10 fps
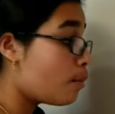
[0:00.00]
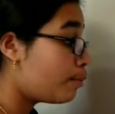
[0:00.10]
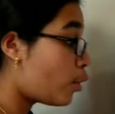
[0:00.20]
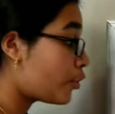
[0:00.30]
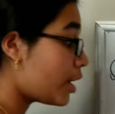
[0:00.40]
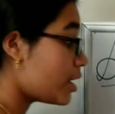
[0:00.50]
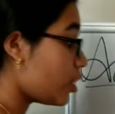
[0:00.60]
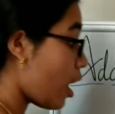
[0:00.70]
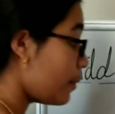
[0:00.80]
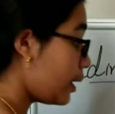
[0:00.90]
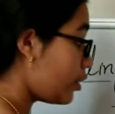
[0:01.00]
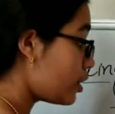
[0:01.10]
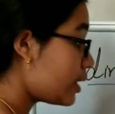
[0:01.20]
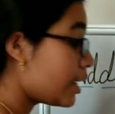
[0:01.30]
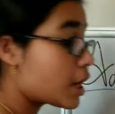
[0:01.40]
Both our
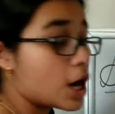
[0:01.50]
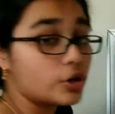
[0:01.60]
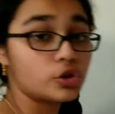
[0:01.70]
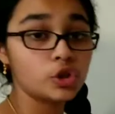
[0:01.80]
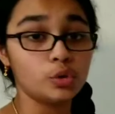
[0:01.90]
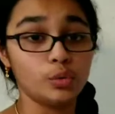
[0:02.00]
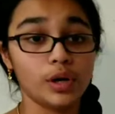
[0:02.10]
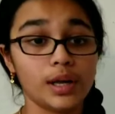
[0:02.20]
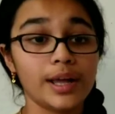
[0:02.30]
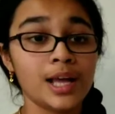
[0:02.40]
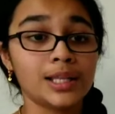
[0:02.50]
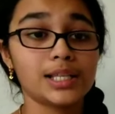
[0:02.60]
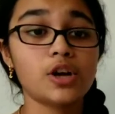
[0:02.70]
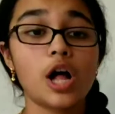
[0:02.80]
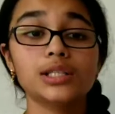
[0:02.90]
denominators here are 2. That's
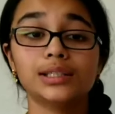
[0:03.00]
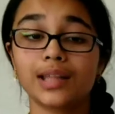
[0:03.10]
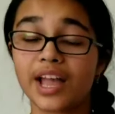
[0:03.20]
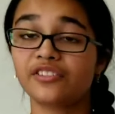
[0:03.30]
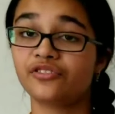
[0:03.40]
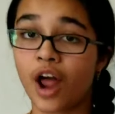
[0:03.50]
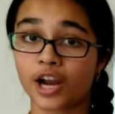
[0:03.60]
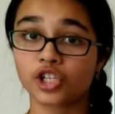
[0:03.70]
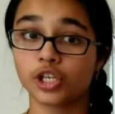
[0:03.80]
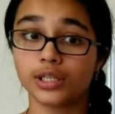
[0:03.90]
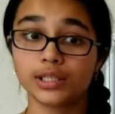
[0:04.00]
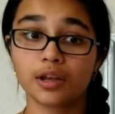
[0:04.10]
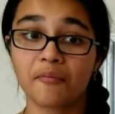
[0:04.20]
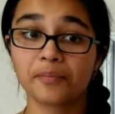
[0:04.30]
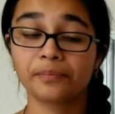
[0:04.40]
called a like fractions.
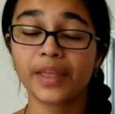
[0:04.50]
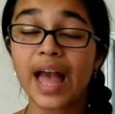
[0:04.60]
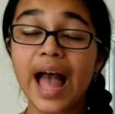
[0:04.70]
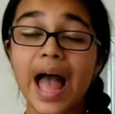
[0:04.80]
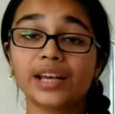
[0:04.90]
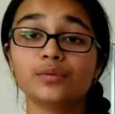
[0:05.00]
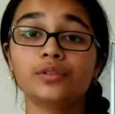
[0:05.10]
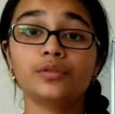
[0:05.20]
And